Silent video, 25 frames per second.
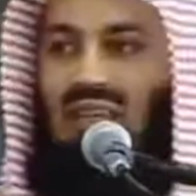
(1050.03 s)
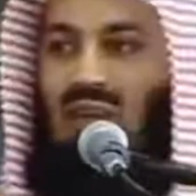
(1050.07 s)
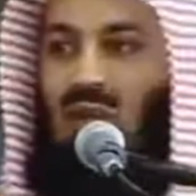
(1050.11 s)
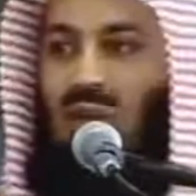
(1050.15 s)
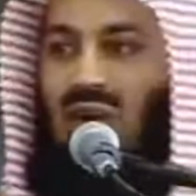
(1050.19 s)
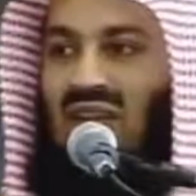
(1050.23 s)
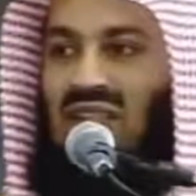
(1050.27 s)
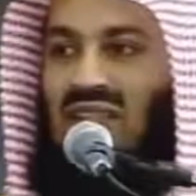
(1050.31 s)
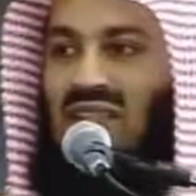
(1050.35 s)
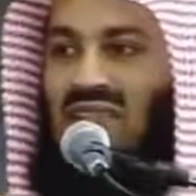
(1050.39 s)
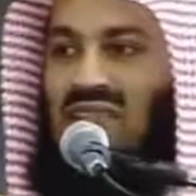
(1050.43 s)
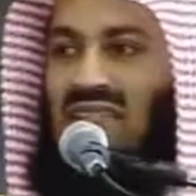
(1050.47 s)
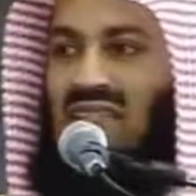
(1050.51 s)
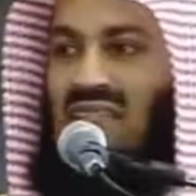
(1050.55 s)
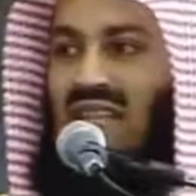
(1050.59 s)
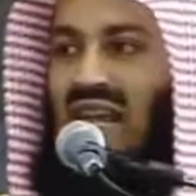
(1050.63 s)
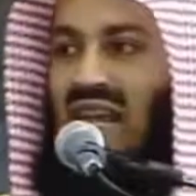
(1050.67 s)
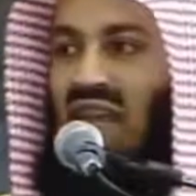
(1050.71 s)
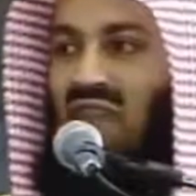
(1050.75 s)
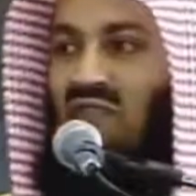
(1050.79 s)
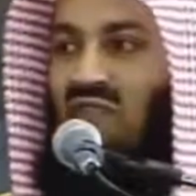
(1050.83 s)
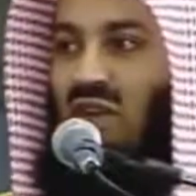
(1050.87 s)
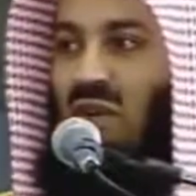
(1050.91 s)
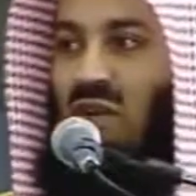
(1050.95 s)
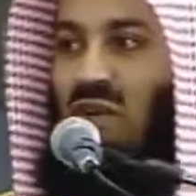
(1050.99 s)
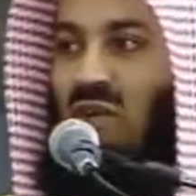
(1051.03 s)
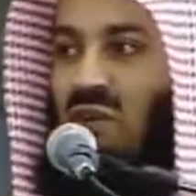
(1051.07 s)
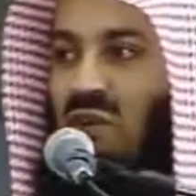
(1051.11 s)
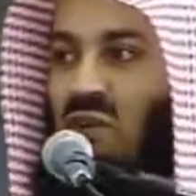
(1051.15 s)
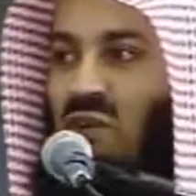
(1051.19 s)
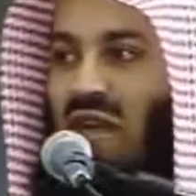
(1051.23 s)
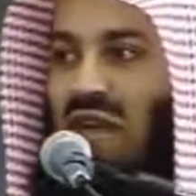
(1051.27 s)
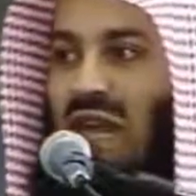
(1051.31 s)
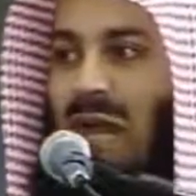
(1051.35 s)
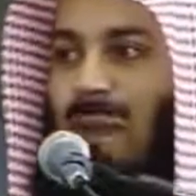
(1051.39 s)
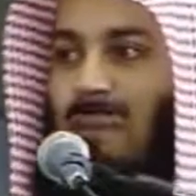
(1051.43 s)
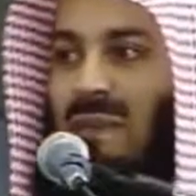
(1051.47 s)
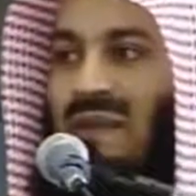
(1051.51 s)
They want a cell phone.
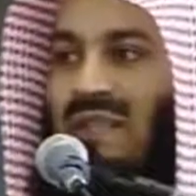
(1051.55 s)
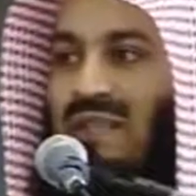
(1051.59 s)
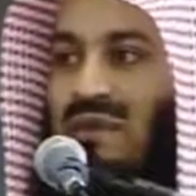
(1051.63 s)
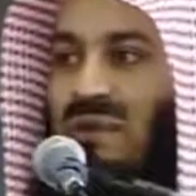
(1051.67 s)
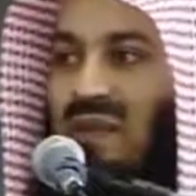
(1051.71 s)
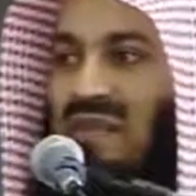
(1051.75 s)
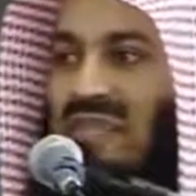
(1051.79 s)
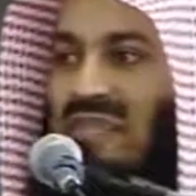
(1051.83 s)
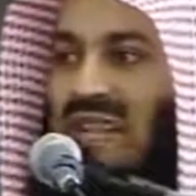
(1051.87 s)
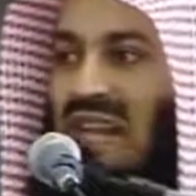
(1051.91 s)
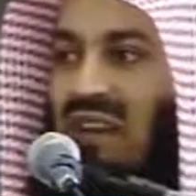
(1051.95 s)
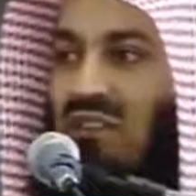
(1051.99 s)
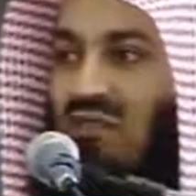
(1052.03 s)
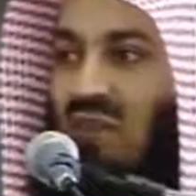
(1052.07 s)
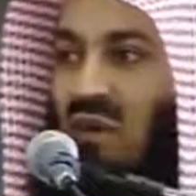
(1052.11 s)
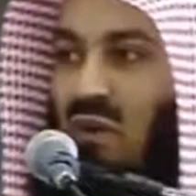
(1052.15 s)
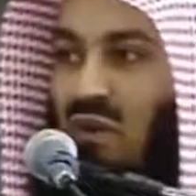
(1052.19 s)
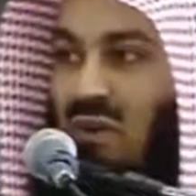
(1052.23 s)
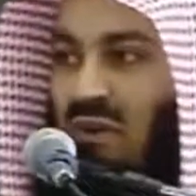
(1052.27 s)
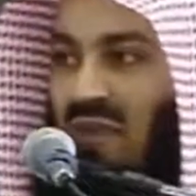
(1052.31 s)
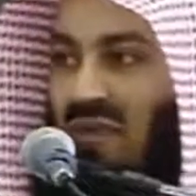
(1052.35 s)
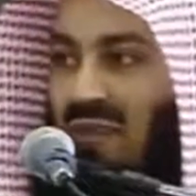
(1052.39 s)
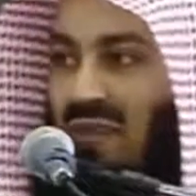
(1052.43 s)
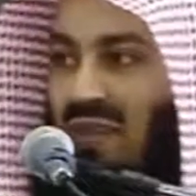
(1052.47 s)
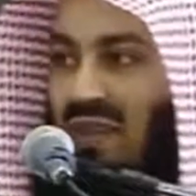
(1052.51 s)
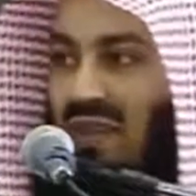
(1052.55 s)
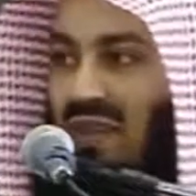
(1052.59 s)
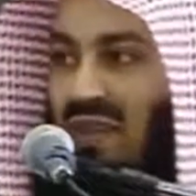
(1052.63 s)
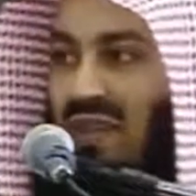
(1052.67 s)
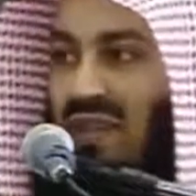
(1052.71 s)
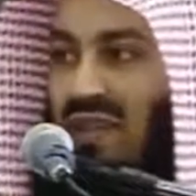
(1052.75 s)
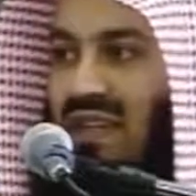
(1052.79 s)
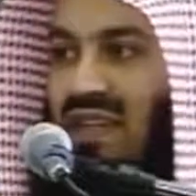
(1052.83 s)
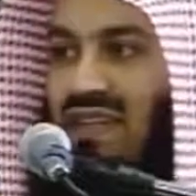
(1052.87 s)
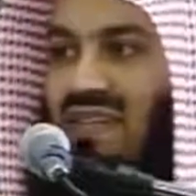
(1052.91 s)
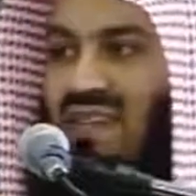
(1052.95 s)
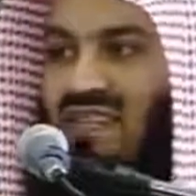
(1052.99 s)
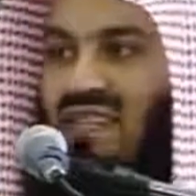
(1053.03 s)
What happens to a cell phone?
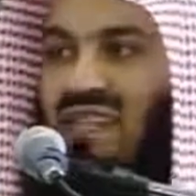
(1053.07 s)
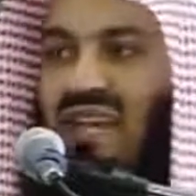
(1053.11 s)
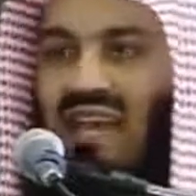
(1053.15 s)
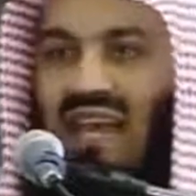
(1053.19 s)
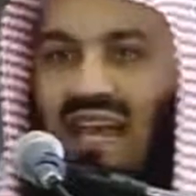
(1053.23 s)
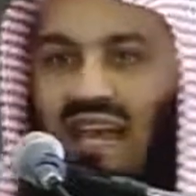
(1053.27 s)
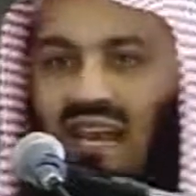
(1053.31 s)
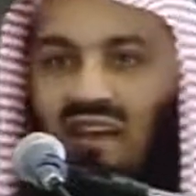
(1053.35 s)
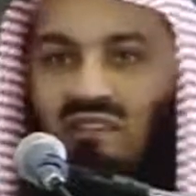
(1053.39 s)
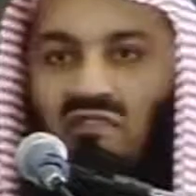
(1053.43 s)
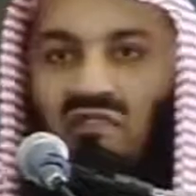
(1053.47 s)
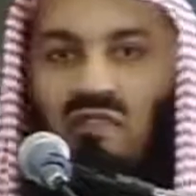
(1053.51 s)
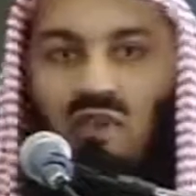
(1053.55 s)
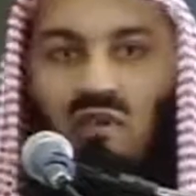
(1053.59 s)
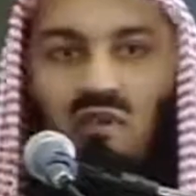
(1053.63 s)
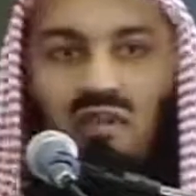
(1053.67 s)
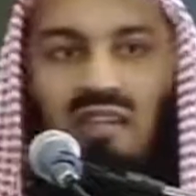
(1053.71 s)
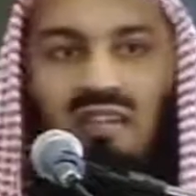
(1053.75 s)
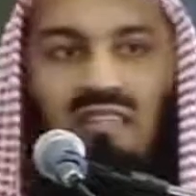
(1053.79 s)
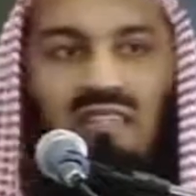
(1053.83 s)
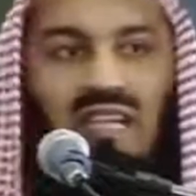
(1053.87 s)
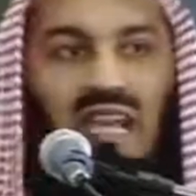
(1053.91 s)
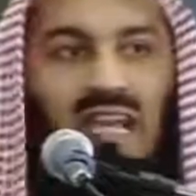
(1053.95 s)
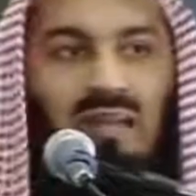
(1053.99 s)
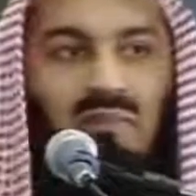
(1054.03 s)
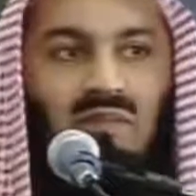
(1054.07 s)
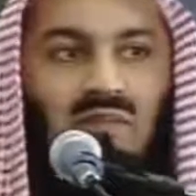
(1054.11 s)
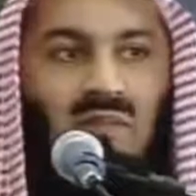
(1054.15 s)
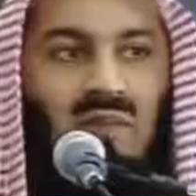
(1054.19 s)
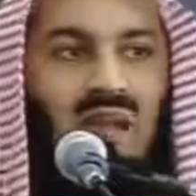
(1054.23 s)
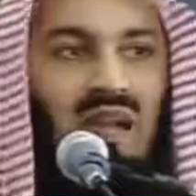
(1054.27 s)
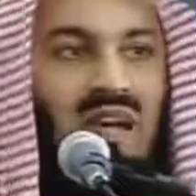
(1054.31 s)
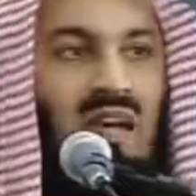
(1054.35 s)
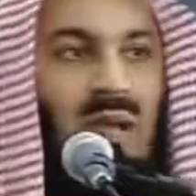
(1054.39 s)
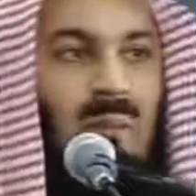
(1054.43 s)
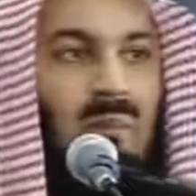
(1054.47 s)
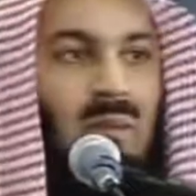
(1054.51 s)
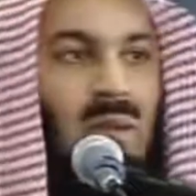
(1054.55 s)
It is a hell phone at times. May
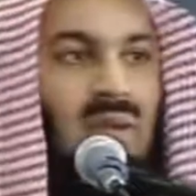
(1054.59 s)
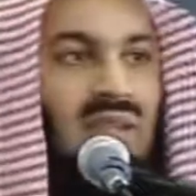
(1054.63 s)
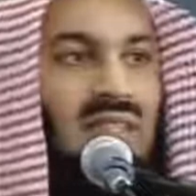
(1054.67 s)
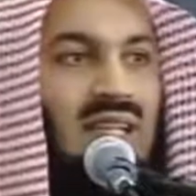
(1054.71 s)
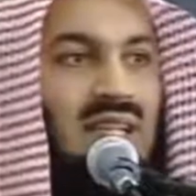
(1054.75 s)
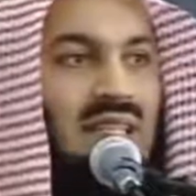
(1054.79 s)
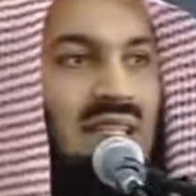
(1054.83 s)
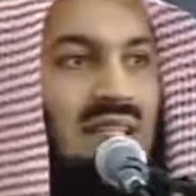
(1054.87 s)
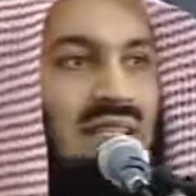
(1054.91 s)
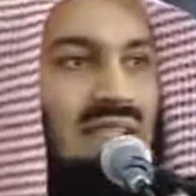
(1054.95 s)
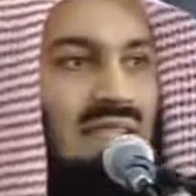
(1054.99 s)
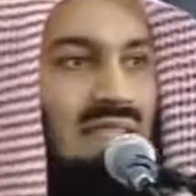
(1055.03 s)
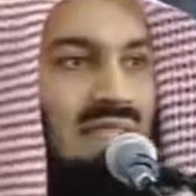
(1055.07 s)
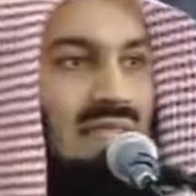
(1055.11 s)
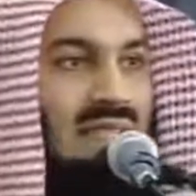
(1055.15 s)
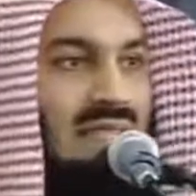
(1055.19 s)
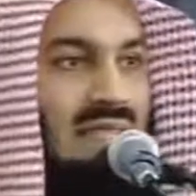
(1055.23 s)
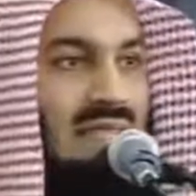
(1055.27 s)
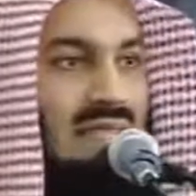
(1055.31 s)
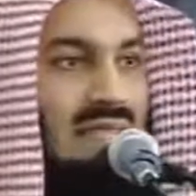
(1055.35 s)
Allah protect us.